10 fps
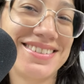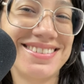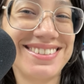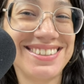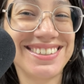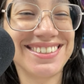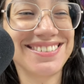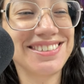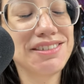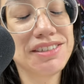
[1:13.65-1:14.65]
you know,
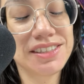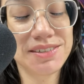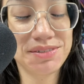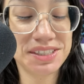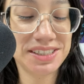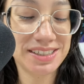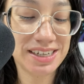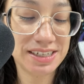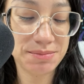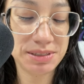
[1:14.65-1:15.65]
it was a fun
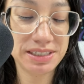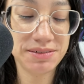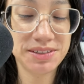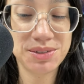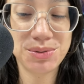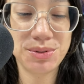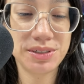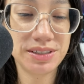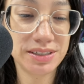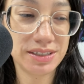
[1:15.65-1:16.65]
time and it was cool
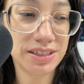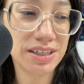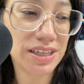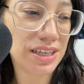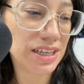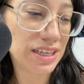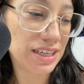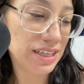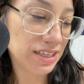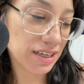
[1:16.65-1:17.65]
to
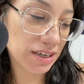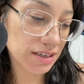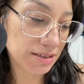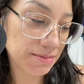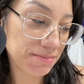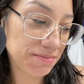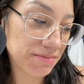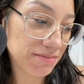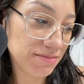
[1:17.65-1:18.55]
um,